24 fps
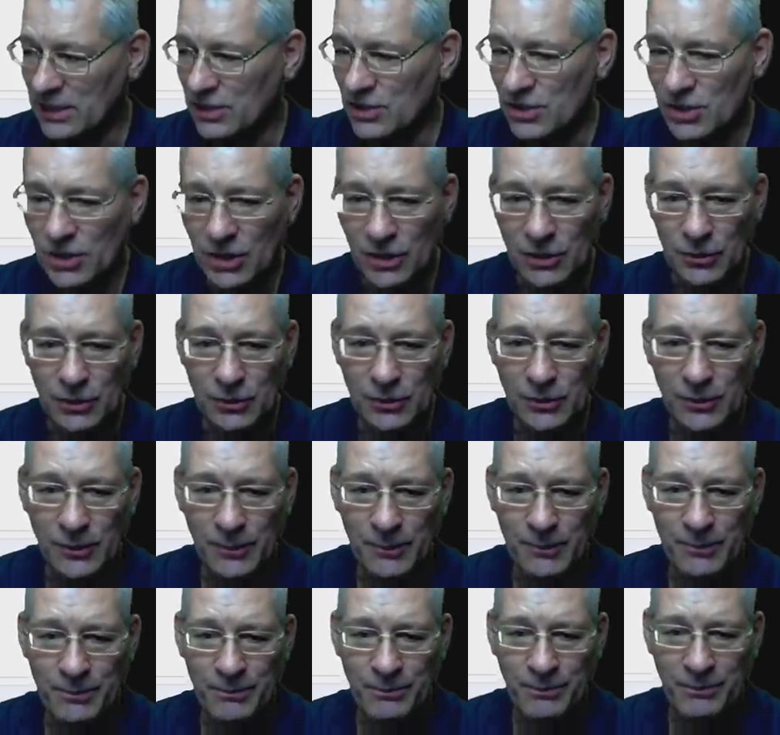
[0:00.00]
tune
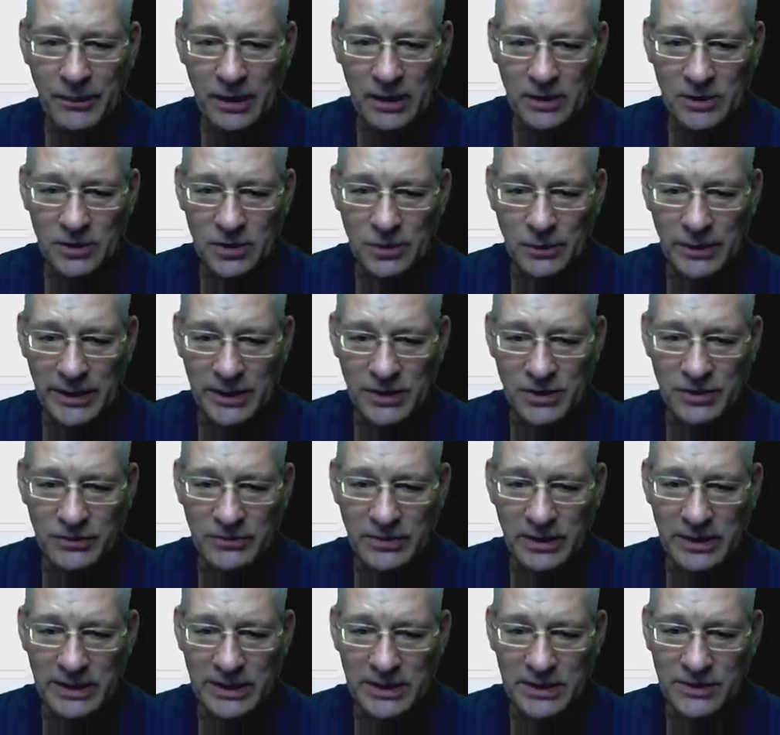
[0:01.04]
to each of
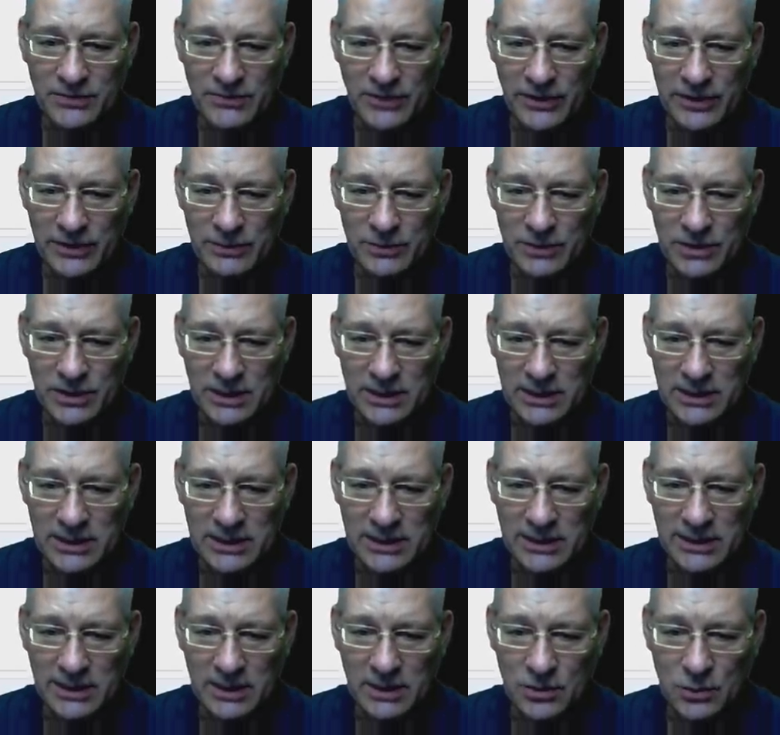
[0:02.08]
these frequencies as
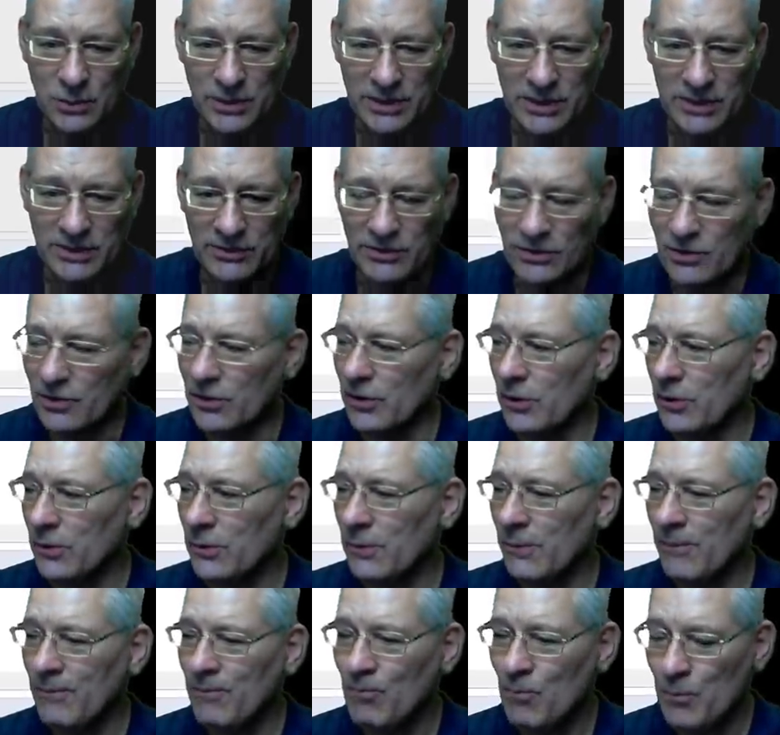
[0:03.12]
it goes whizzing through
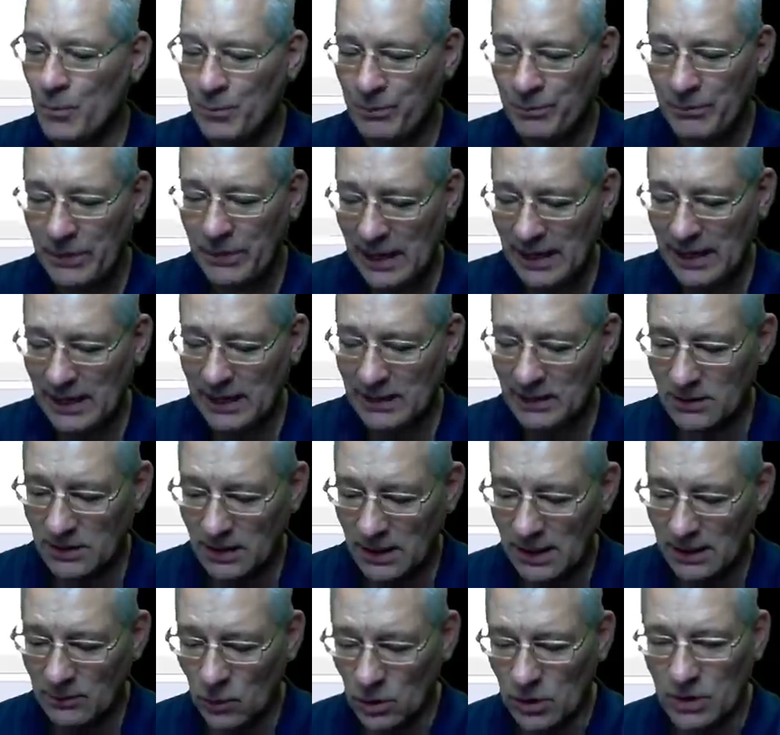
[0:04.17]
and,
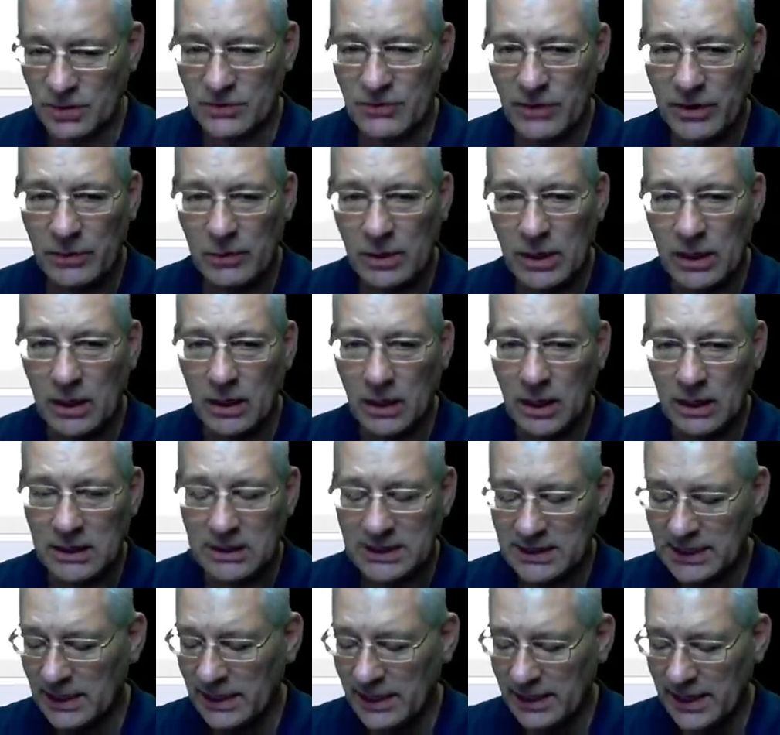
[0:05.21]
and works very well. I can
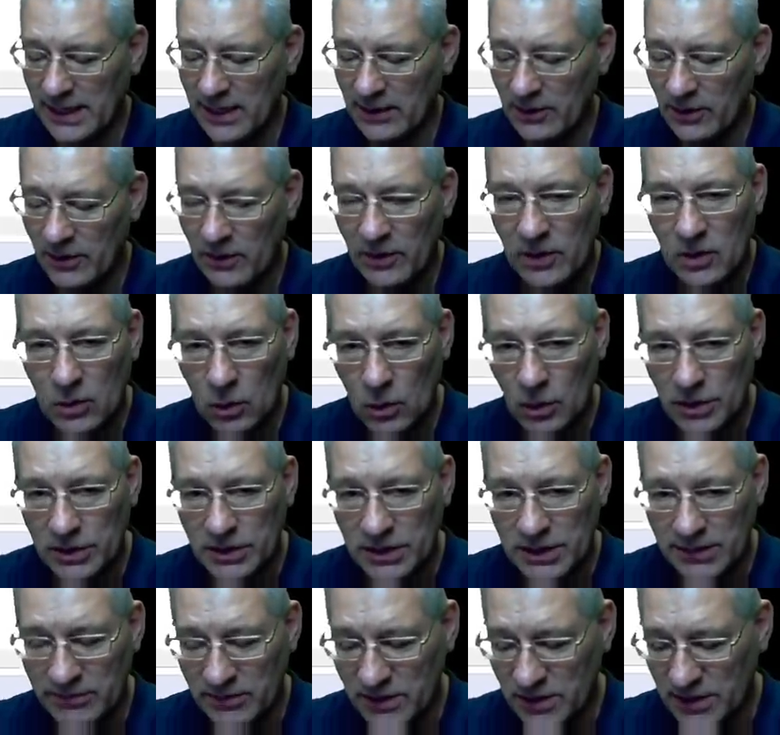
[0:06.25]
tell you now that the
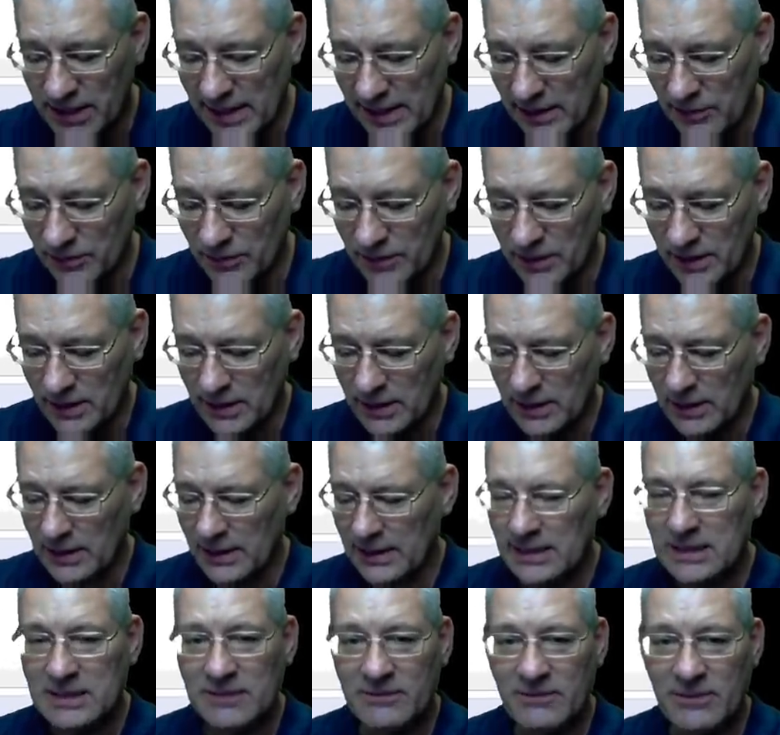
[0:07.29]
quality of the sound
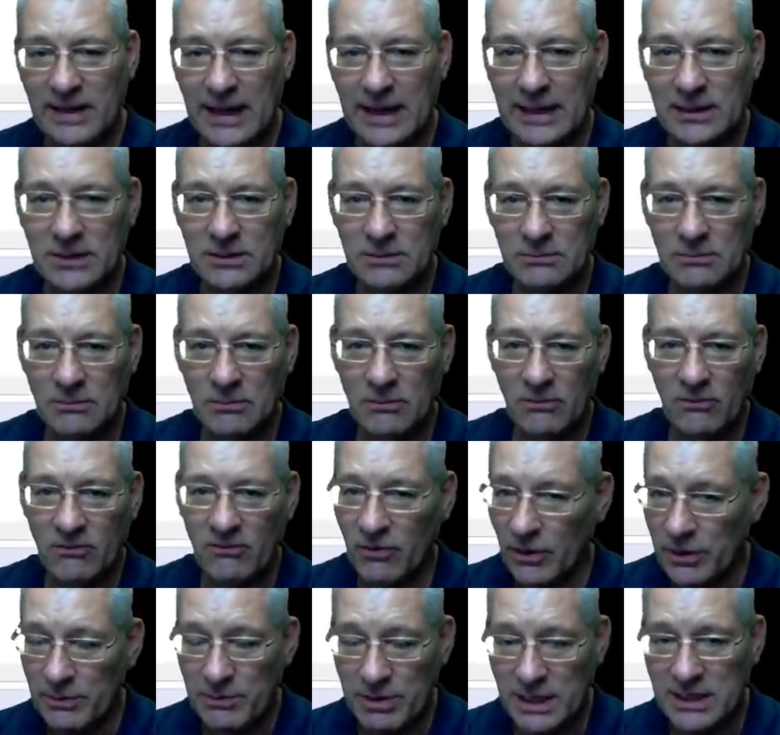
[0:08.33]
is in fact
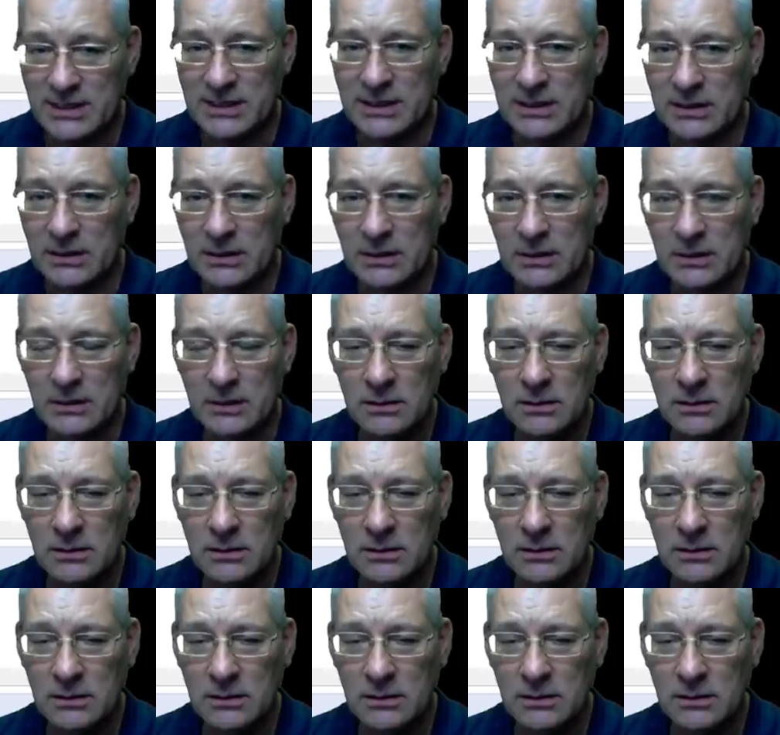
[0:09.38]
very pleasant.